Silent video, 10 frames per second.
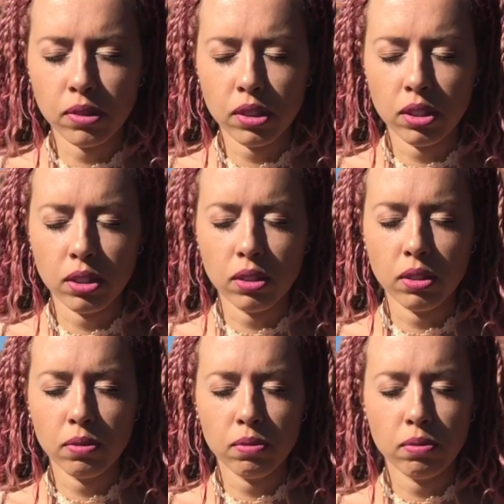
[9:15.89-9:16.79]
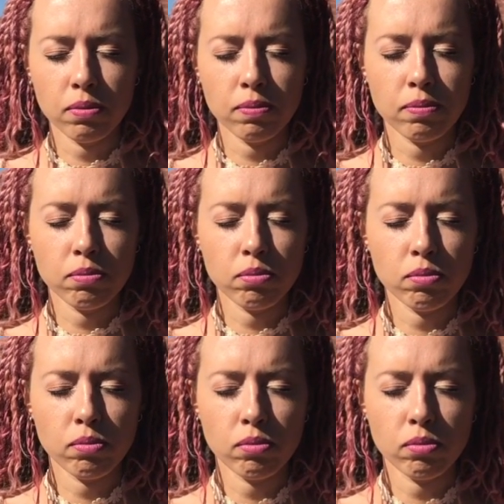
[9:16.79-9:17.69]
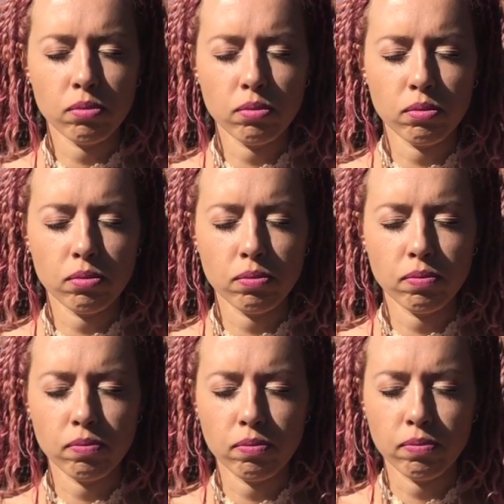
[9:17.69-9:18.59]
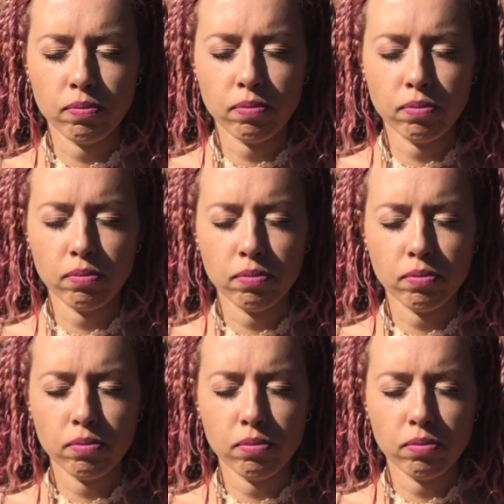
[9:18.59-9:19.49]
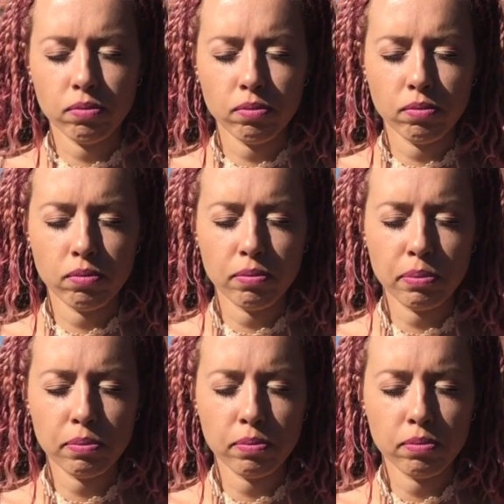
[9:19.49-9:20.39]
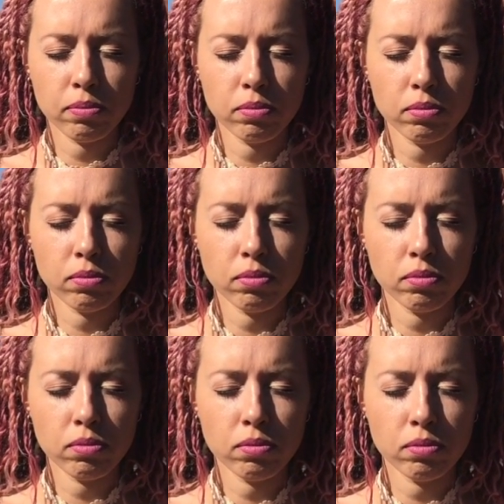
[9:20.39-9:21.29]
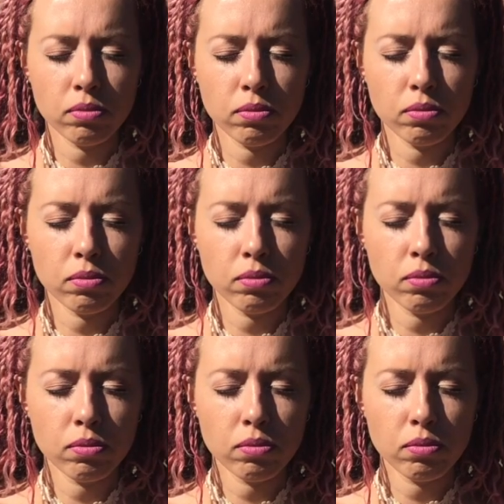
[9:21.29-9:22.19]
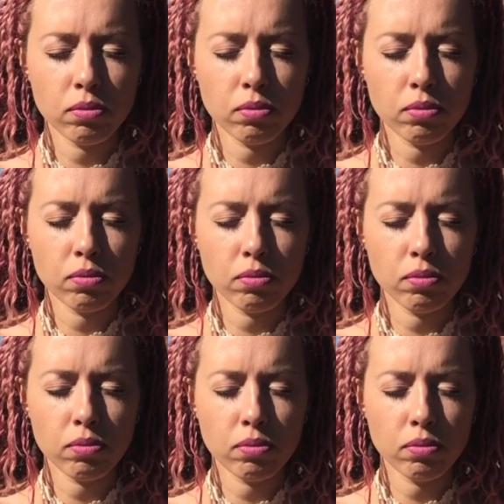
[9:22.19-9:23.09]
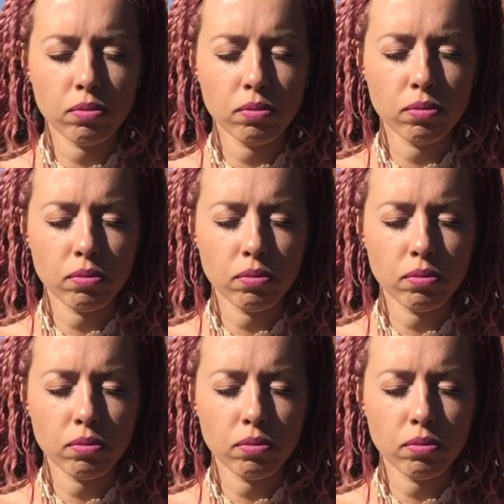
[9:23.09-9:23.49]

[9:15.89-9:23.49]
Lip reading: (no one is talking)